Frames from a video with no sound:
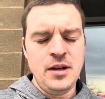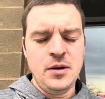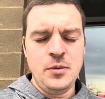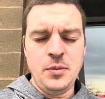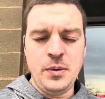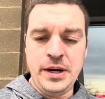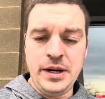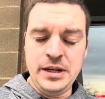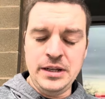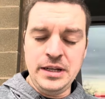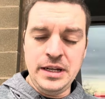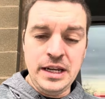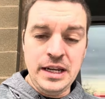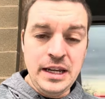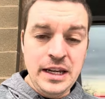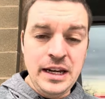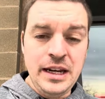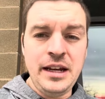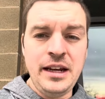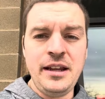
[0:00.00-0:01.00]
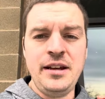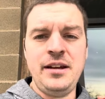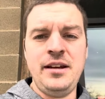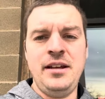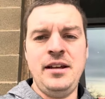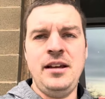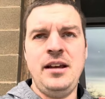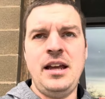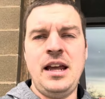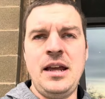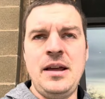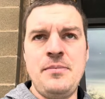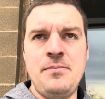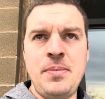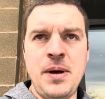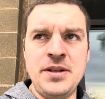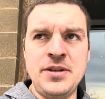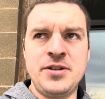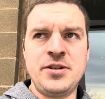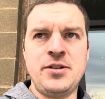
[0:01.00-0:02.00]
We needed a
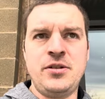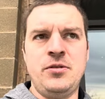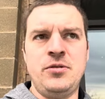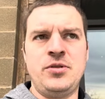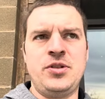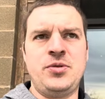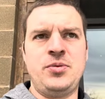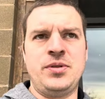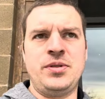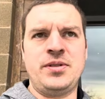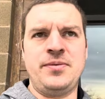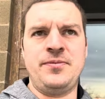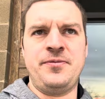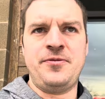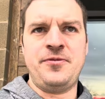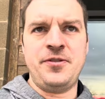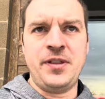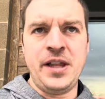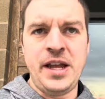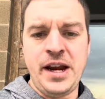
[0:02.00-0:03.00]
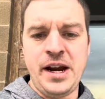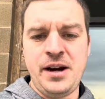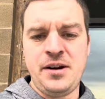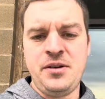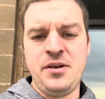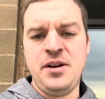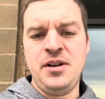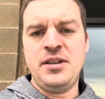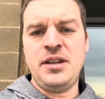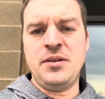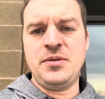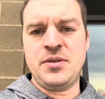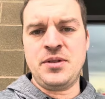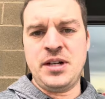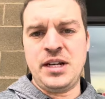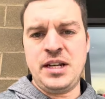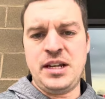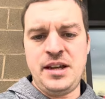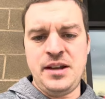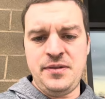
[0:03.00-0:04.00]
bench coach with some flair that was
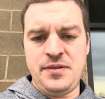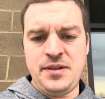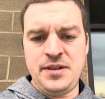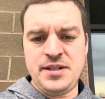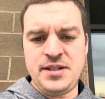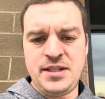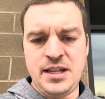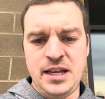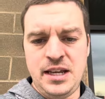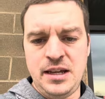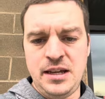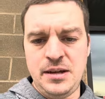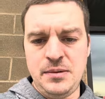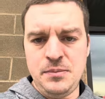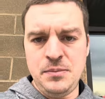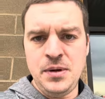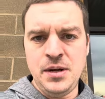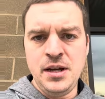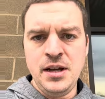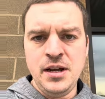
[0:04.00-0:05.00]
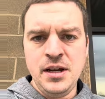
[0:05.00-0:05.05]
going to give this team